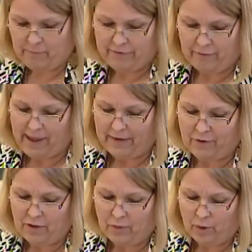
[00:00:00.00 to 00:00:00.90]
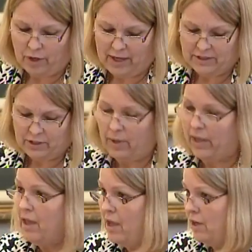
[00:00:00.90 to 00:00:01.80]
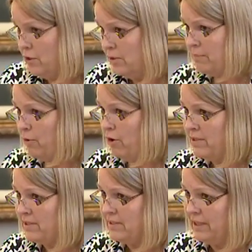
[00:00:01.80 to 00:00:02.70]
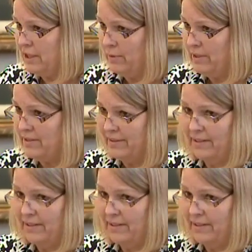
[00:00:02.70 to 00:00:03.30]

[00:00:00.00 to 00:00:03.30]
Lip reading: Beaverbank for all the work he's doing to support his constituents.